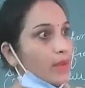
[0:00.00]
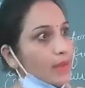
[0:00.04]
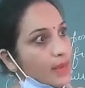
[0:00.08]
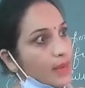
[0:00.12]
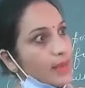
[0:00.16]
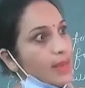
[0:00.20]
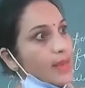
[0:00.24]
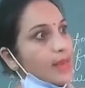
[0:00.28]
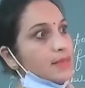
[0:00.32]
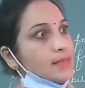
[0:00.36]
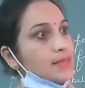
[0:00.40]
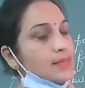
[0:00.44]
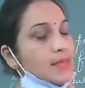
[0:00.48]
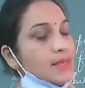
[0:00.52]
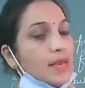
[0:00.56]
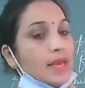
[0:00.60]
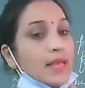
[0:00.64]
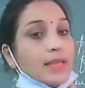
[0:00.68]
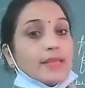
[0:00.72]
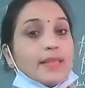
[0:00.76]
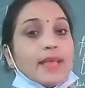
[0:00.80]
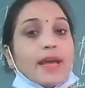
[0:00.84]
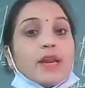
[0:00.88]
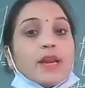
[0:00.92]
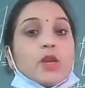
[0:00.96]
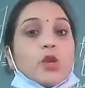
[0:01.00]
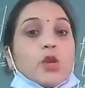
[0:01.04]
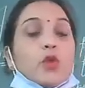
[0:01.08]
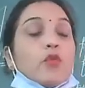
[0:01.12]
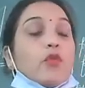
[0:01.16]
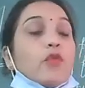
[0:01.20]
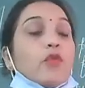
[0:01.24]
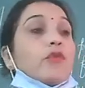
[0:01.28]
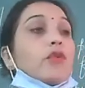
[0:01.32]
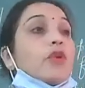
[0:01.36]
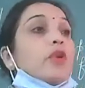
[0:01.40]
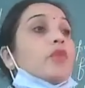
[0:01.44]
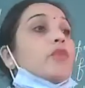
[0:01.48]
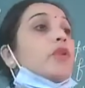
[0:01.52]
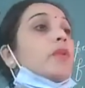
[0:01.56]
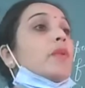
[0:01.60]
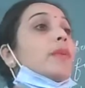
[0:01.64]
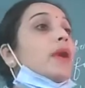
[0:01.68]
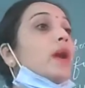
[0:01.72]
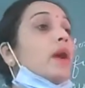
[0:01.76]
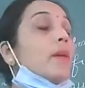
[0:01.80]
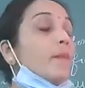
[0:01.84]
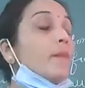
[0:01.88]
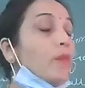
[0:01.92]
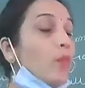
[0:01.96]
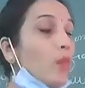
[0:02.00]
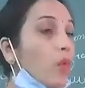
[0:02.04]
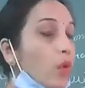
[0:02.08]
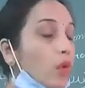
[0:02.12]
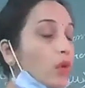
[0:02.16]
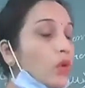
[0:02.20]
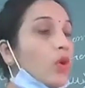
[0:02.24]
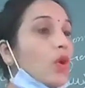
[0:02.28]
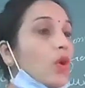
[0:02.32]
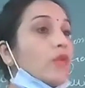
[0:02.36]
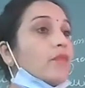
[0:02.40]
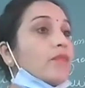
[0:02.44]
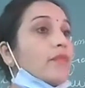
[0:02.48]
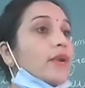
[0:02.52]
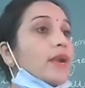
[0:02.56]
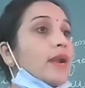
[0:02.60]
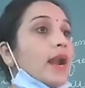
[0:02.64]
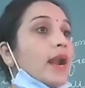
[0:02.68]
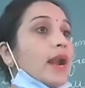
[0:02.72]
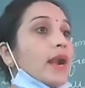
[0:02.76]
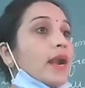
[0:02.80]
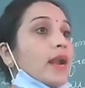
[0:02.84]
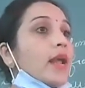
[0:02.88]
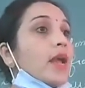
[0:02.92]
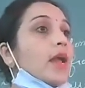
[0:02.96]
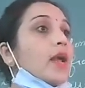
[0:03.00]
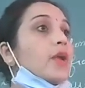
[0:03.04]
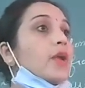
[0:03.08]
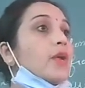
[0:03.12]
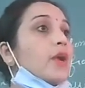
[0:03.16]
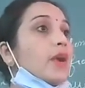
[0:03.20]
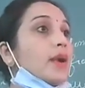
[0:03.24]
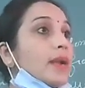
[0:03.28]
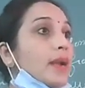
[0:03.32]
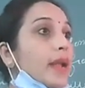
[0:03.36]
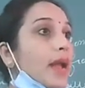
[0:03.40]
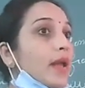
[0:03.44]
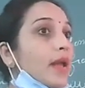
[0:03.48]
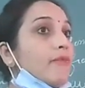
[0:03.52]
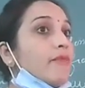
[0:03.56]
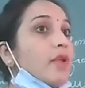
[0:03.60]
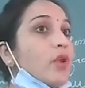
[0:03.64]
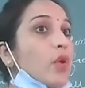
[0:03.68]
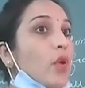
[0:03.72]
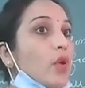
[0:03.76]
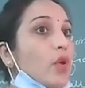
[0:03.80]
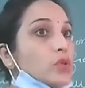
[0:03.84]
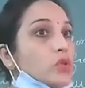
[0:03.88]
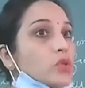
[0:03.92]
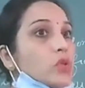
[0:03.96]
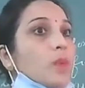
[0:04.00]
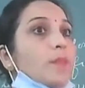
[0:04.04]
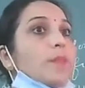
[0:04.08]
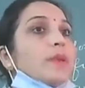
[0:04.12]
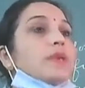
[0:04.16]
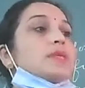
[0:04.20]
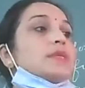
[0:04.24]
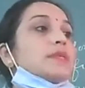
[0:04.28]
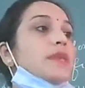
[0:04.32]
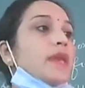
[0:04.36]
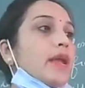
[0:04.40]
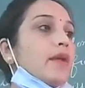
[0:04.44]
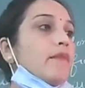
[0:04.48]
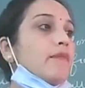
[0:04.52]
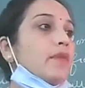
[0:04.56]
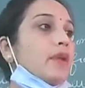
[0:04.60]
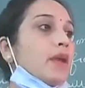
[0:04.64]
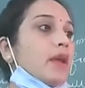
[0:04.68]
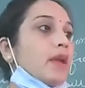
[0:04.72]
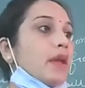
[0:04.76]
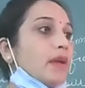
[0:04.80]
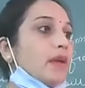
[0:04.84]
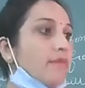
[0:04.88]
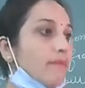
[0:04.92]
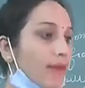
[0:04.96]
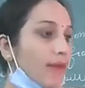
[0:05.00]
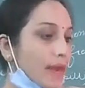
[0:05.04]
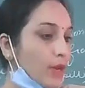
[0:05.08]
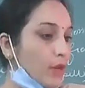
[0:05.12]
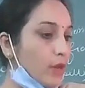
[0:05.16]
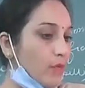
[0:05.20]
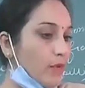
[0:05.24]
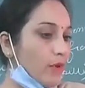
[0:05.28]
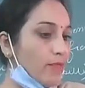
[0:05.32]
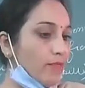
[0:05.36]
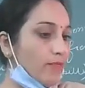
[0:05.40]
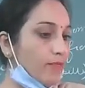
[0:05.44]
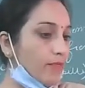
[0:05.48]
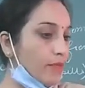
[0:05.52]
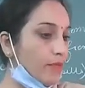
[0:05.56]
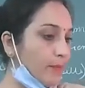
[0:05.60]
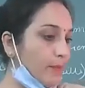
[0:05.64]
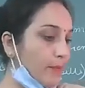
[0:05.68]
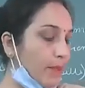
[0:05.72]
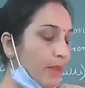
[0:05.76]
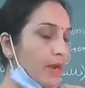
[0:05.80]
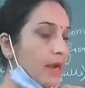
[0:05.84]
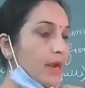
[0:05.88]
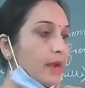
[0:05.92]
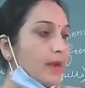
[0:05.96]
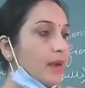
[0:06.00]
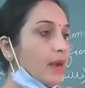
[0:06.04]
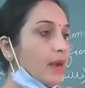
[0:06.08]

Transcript: Yes, then you will become more confident. Your time will also be saved. When you will pick